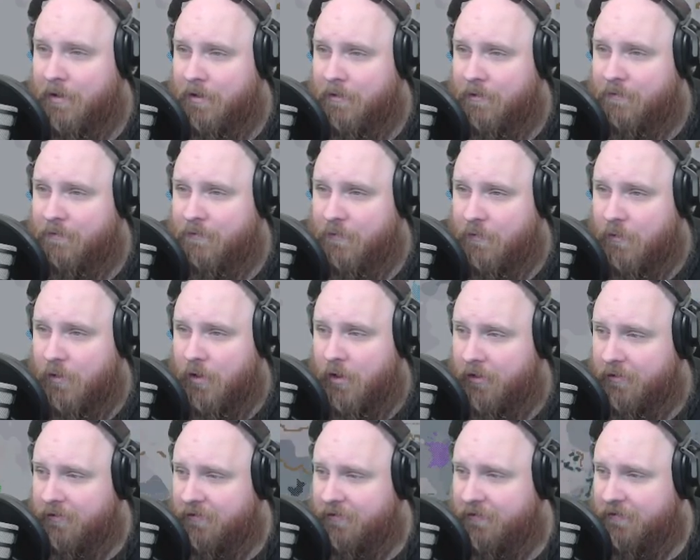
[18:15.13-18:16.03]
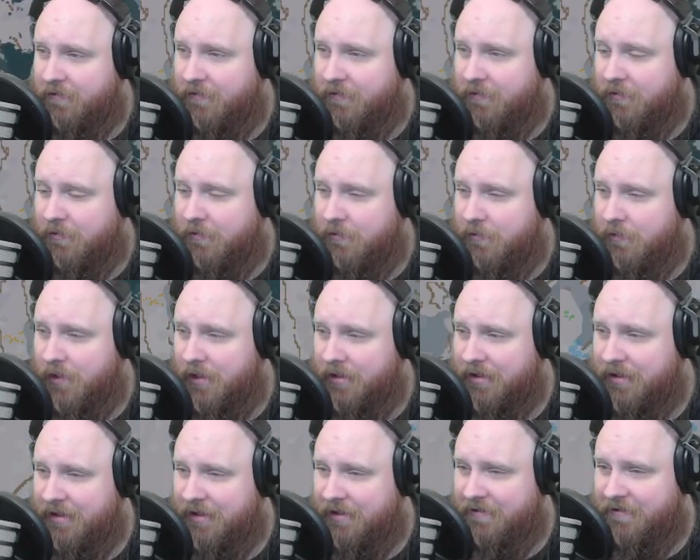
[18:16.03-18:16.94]
for us to
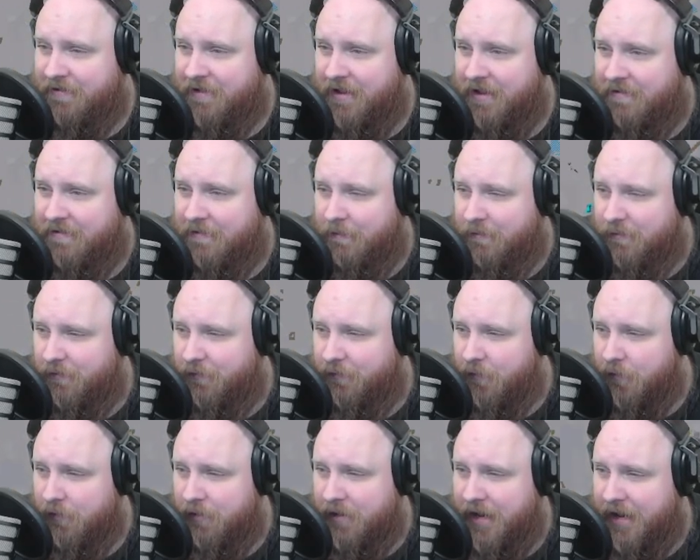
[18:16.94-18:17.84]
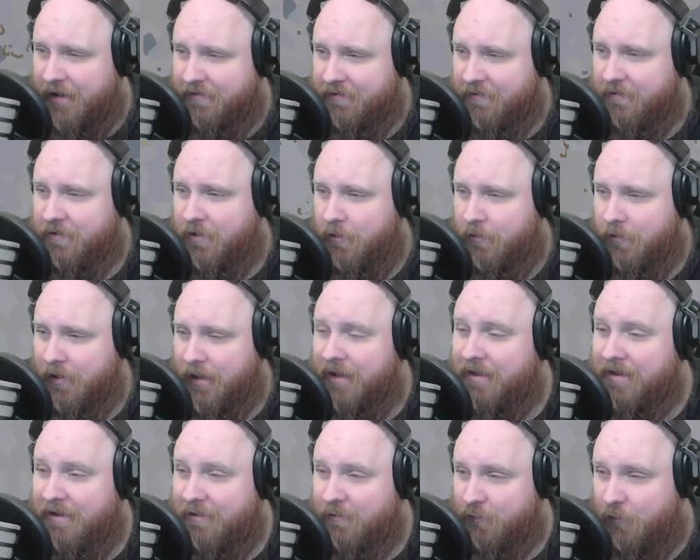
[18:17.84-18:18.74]
at least get some sulfuric acid going,
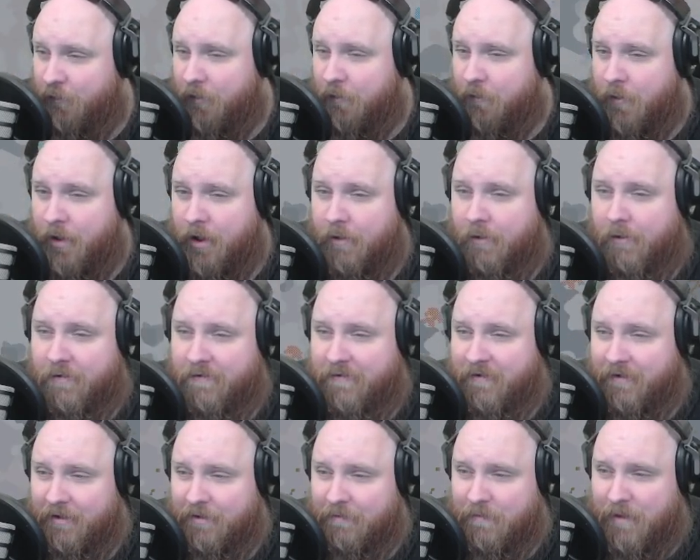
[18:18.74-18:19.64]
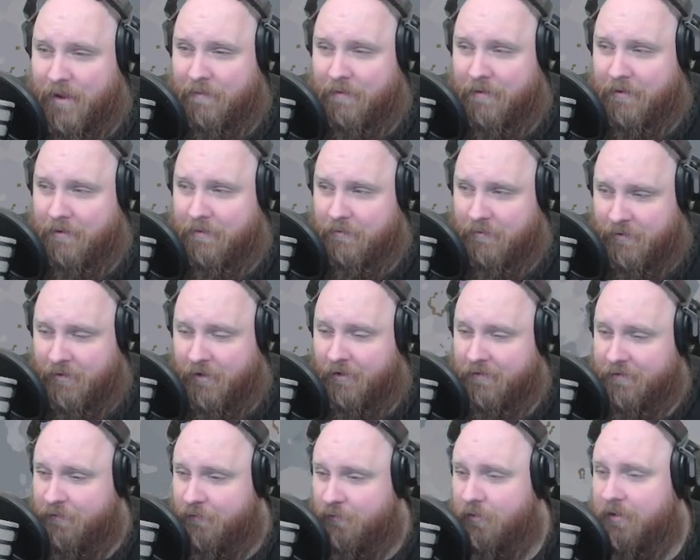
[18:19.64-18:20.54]
at least for a while, until it maybe
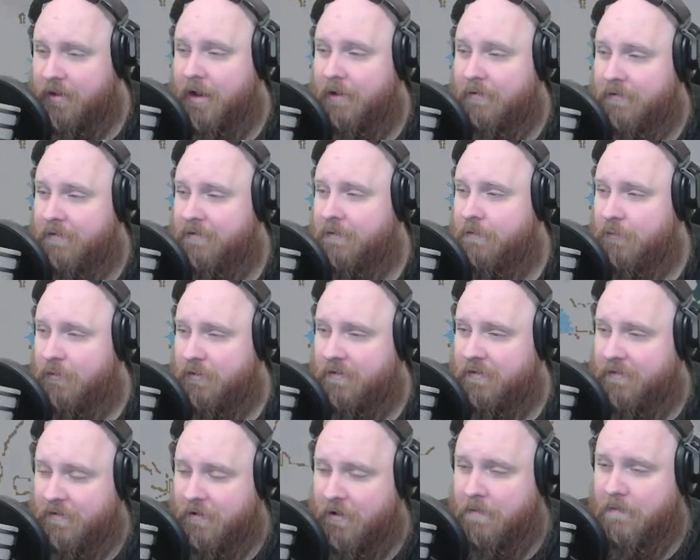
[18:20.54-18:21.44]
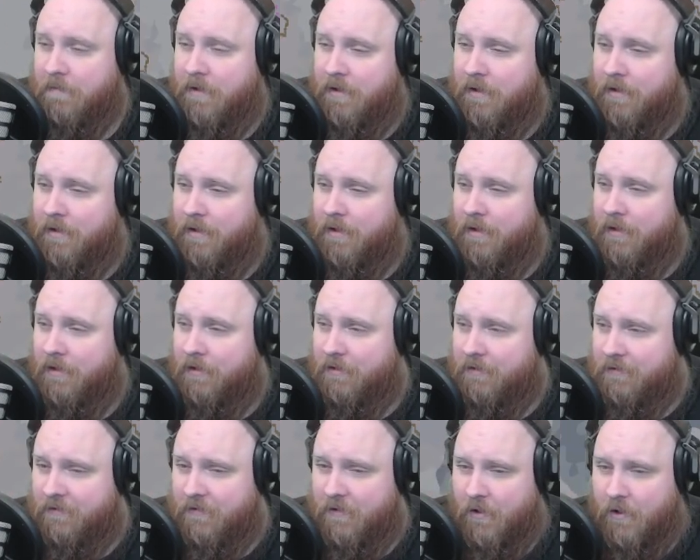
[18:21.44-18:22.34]
does run out at some point in time.
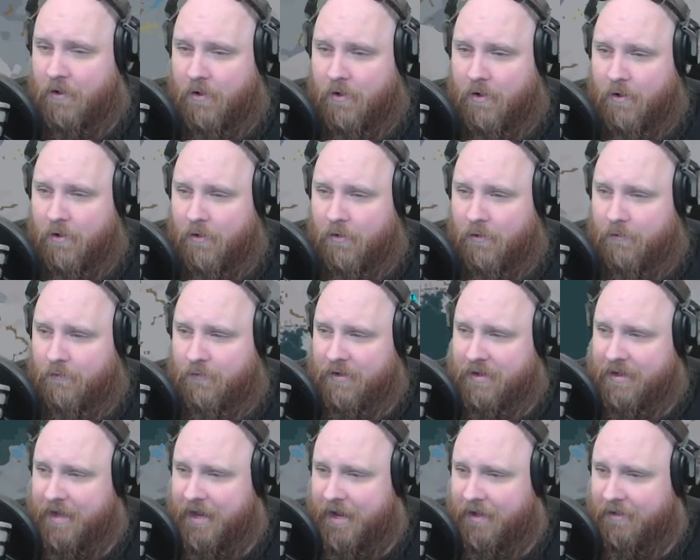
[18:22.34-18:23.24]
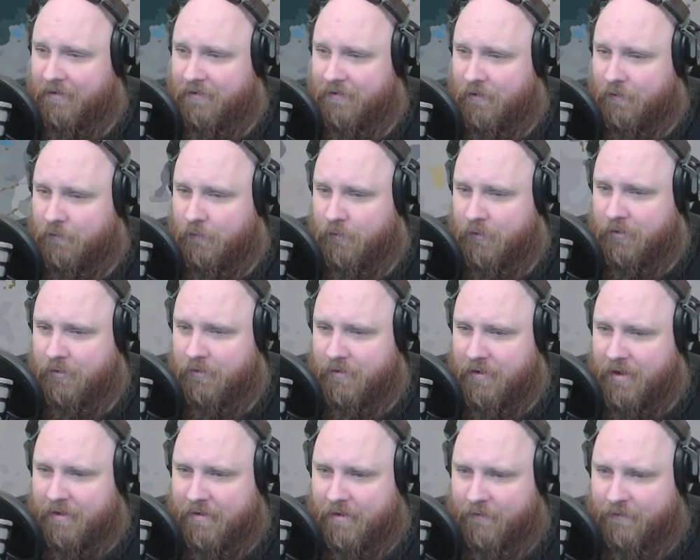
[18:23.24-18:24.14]
So we can start working on
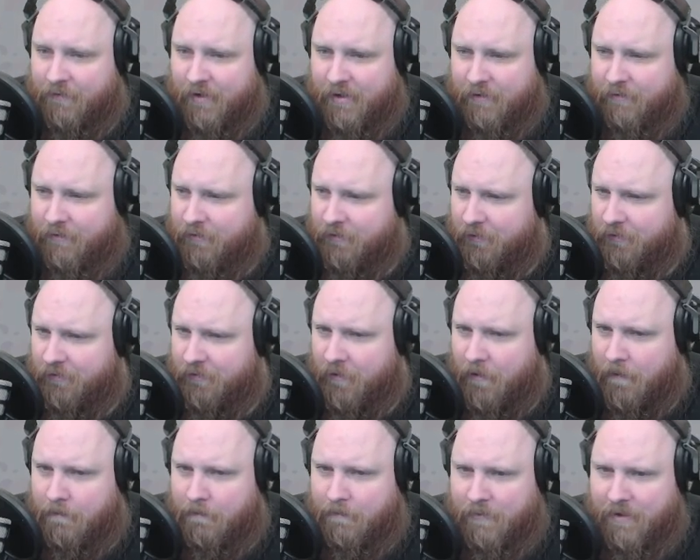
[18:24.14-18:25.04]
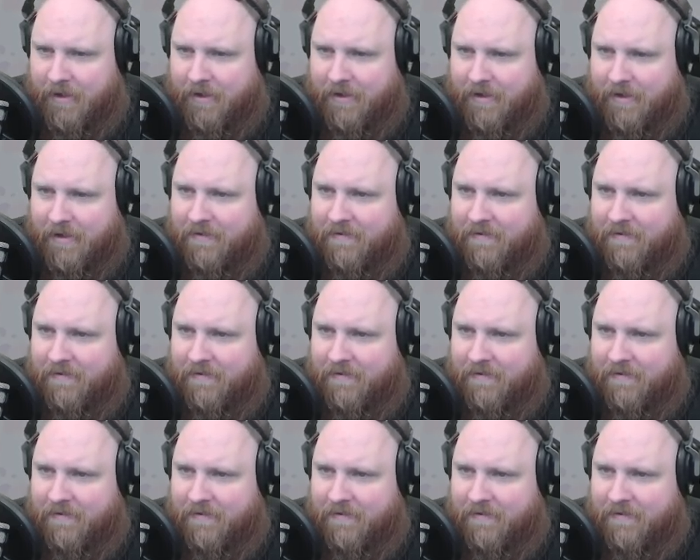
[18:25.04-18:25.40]
that. I think there was also a big...